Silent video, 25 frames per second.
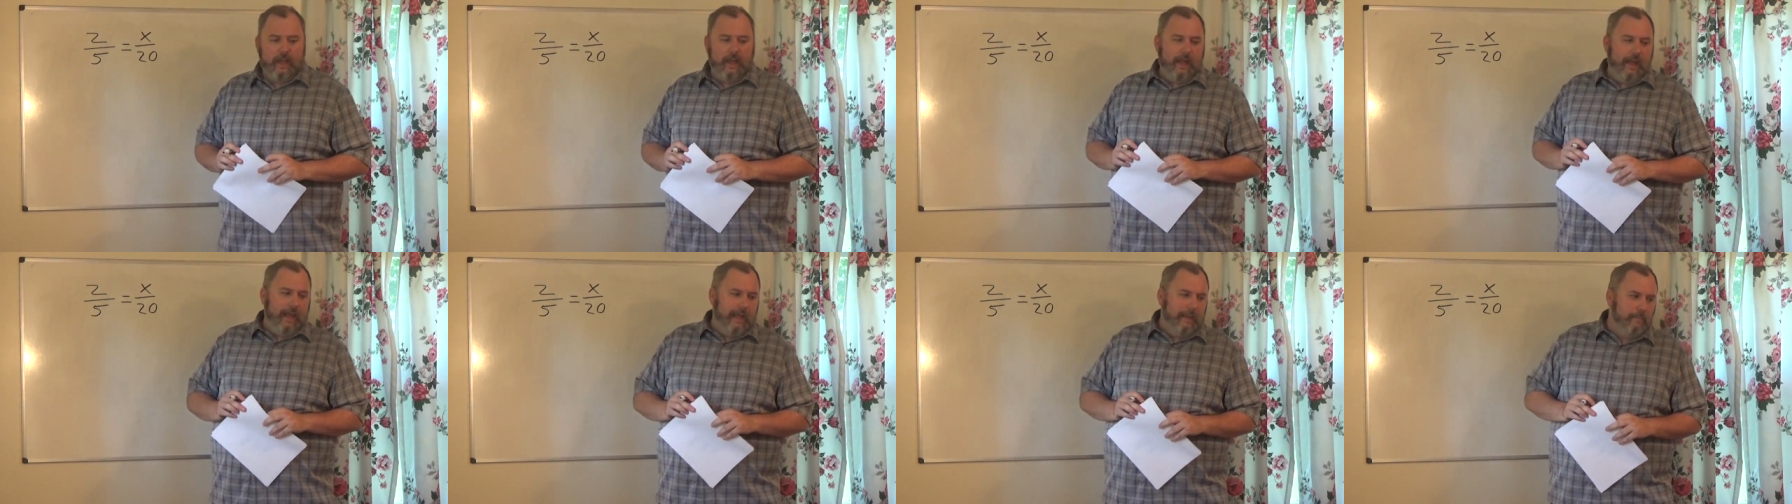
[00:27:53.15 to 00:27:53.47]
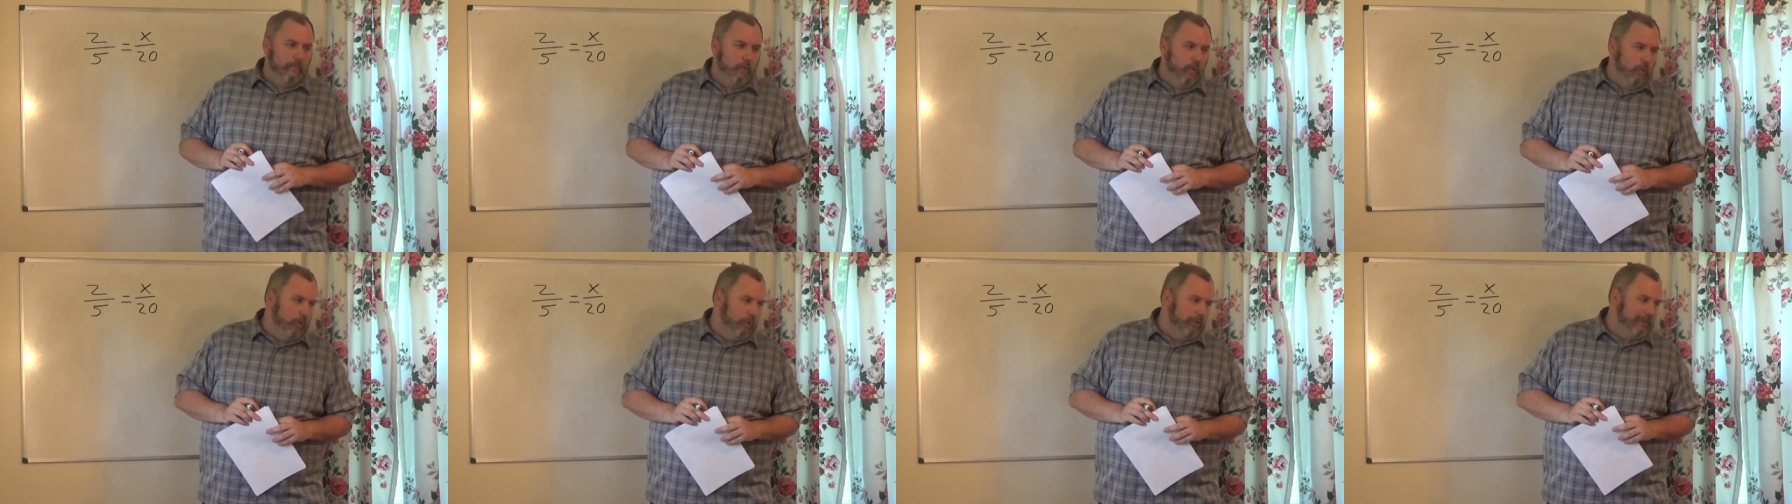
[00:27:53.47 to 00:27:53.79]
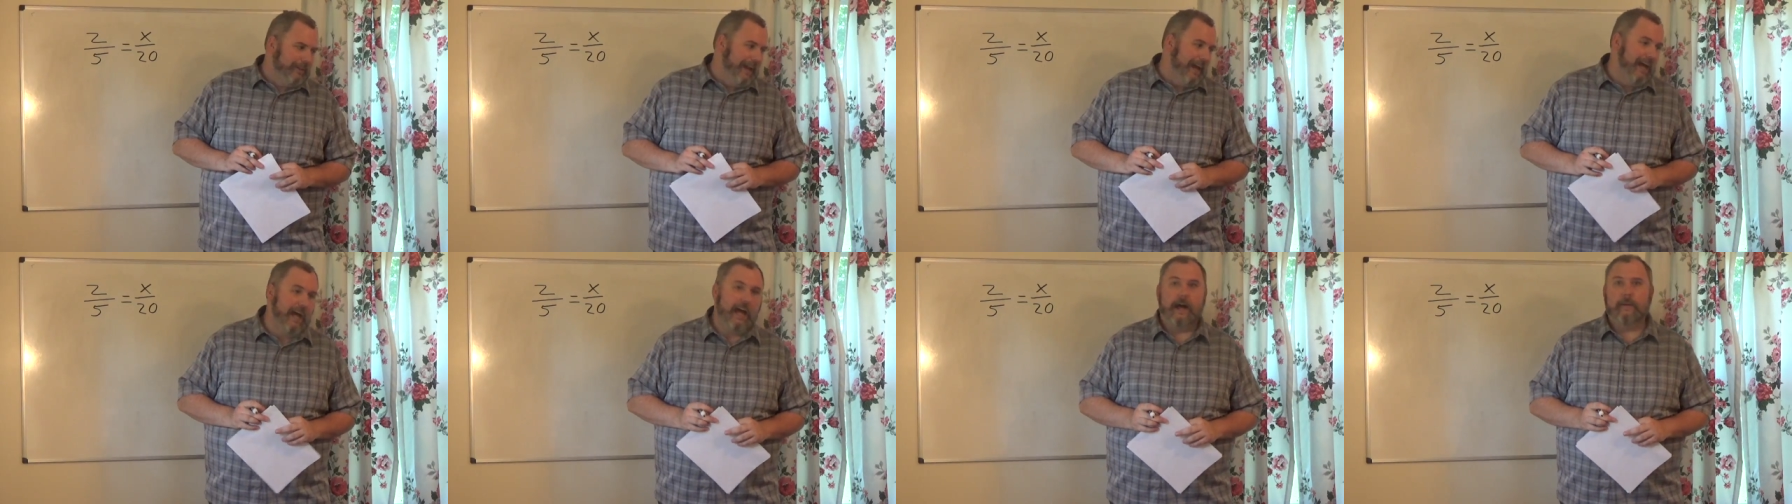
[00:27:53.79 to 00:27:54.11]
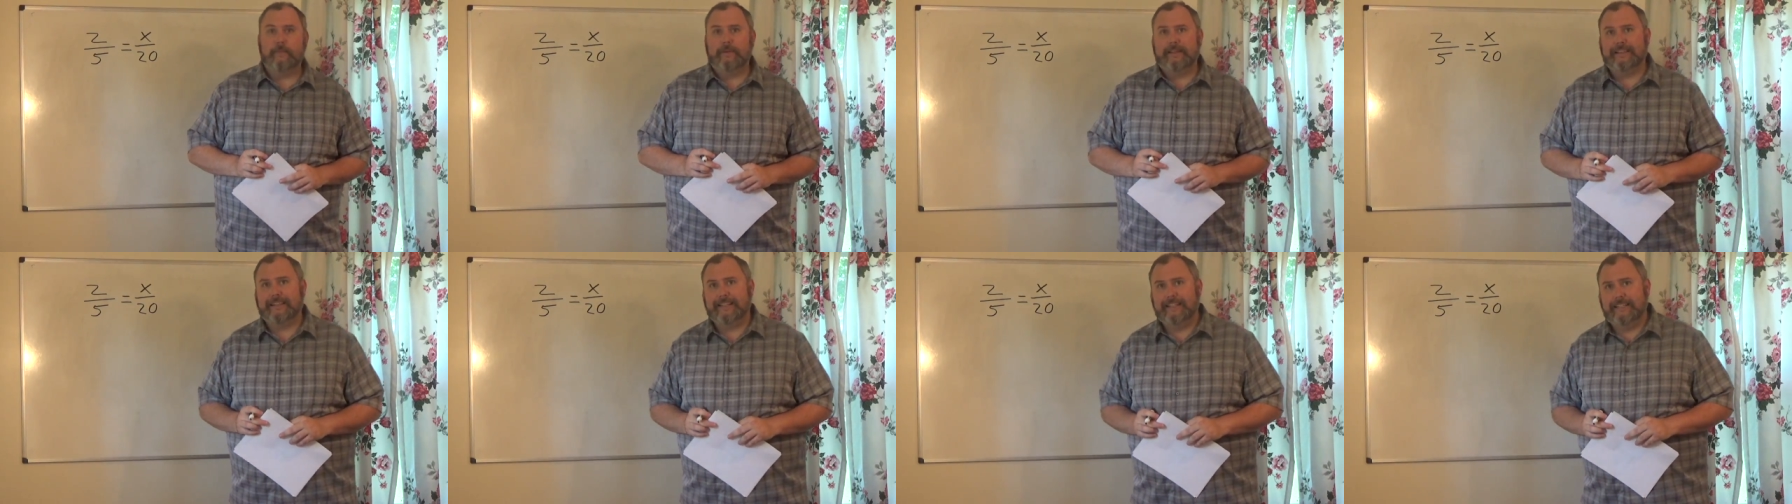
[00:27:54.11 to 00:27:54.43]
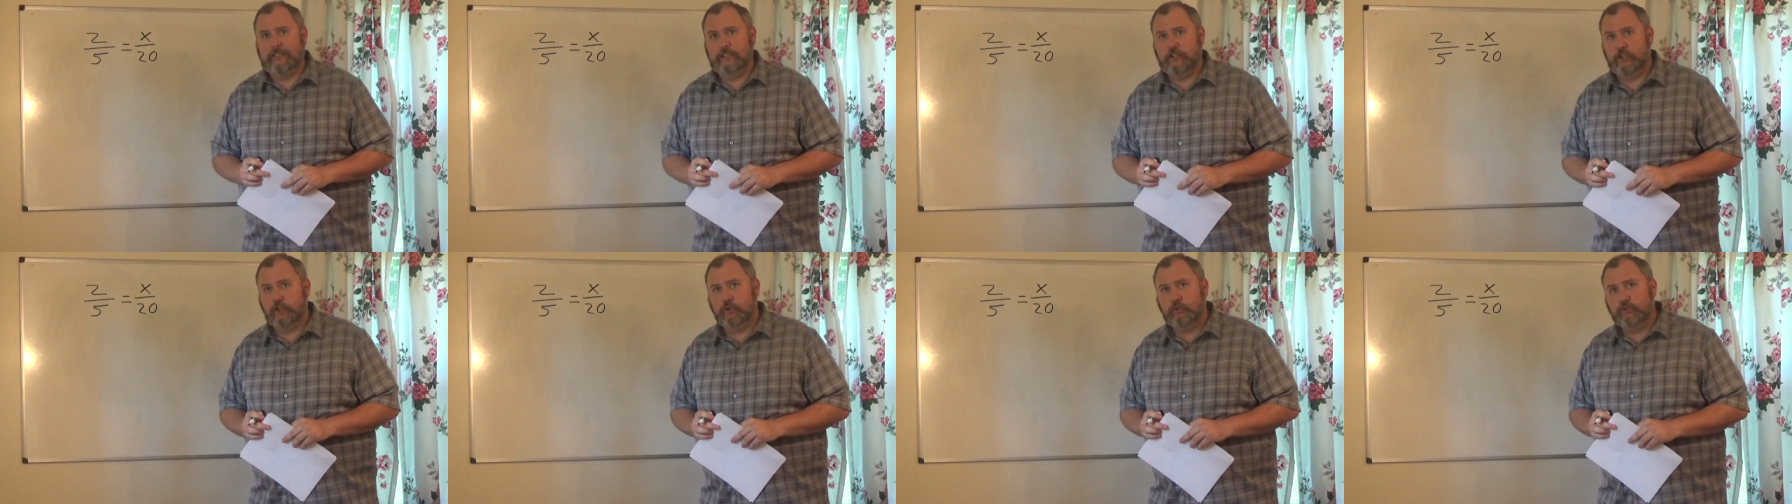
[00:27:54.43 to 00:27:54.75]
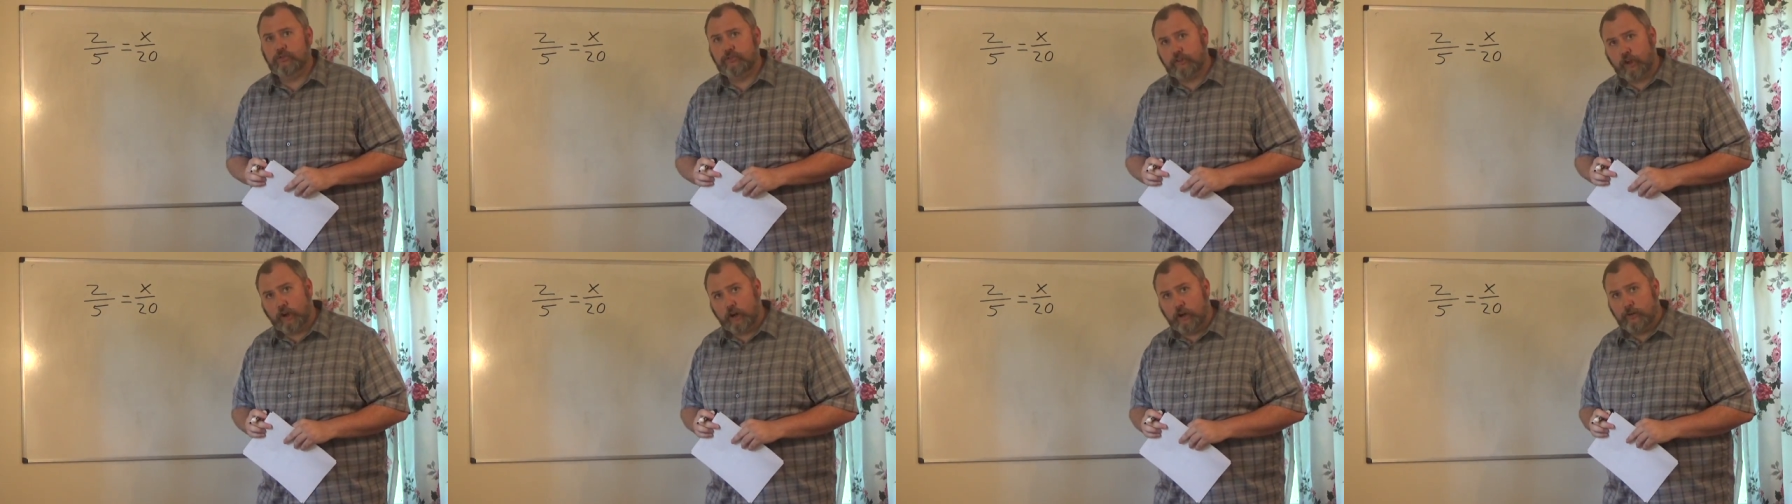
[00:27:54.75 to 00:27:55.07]
A more commonly
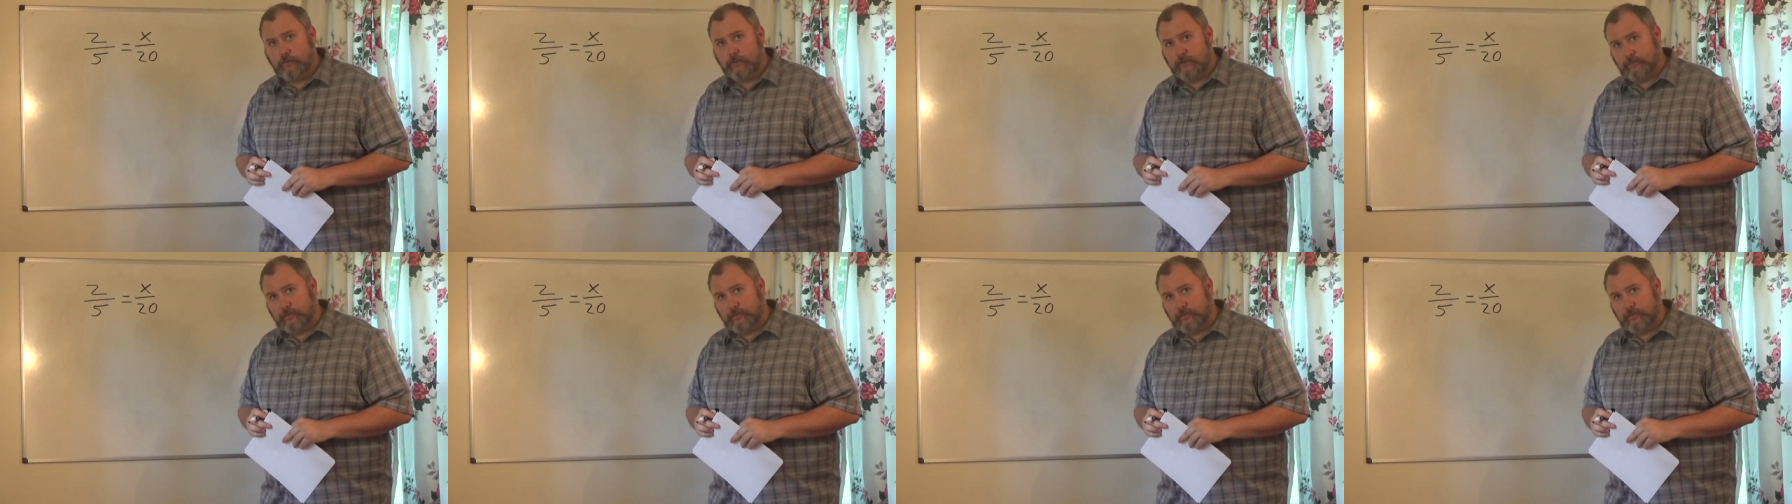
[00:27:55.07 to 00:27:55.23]
used term,